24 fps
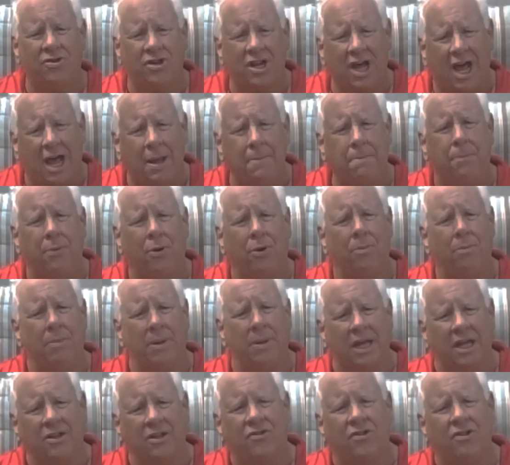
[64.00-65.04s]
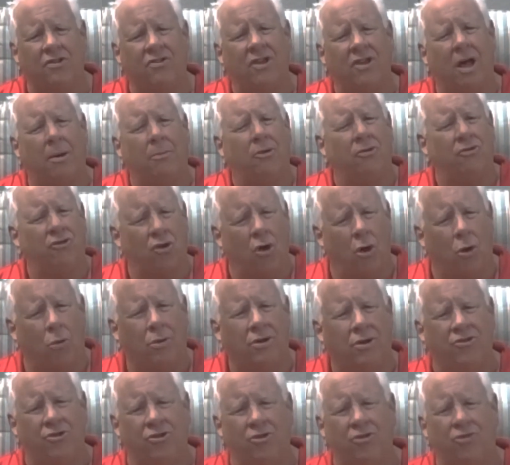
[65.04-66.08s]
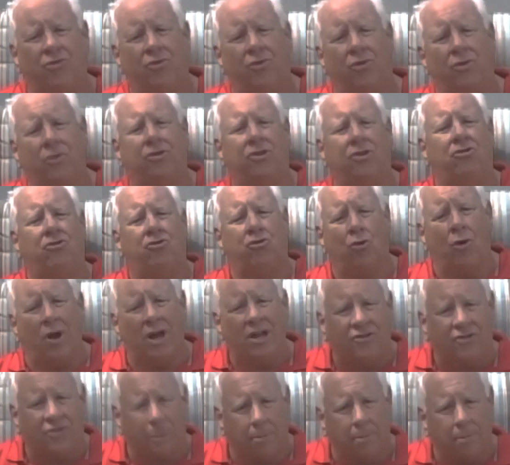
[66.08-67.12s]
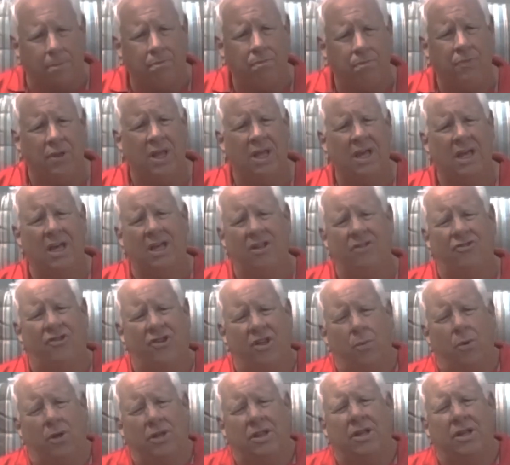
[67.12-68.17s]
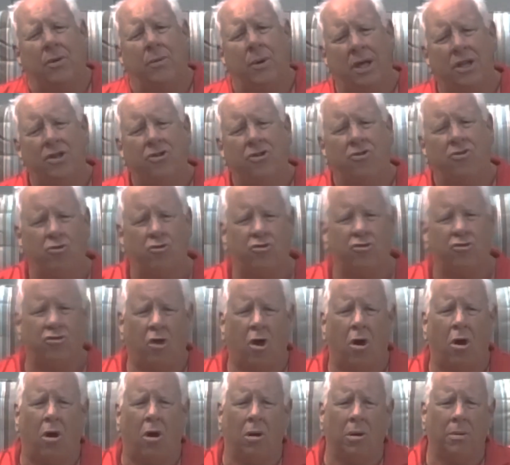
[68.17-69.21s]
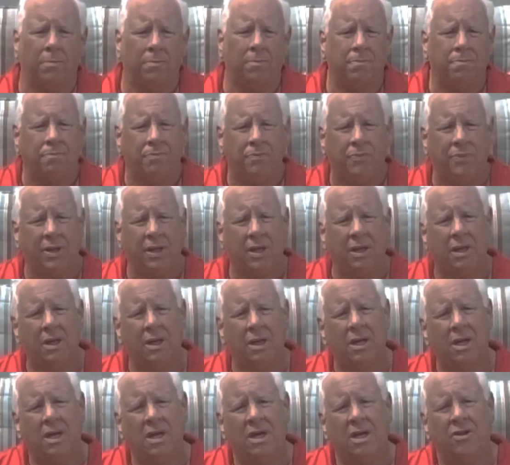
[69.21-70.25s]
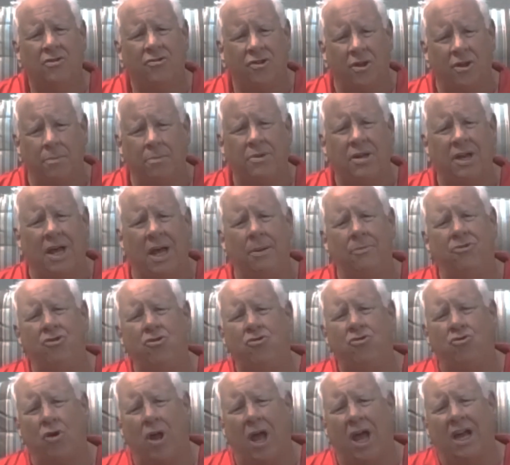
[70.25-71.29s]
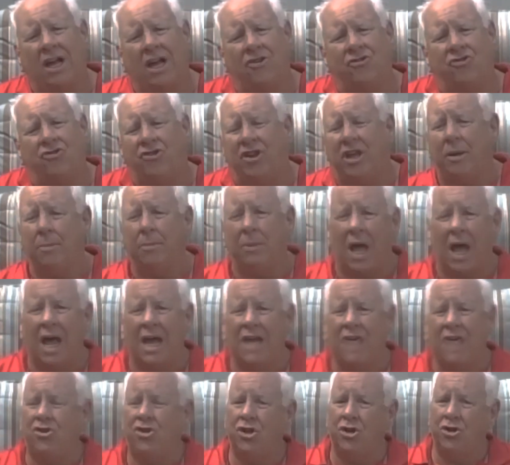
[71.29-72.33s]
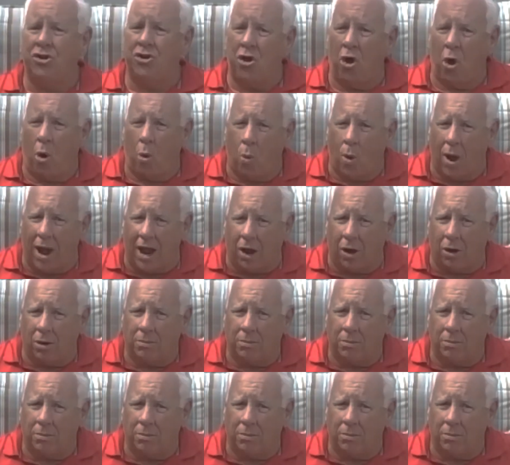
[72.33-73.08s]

time permits, it's almost always useful to trace them and see what their end uses are. Sometimes you track a steam line to nowhere,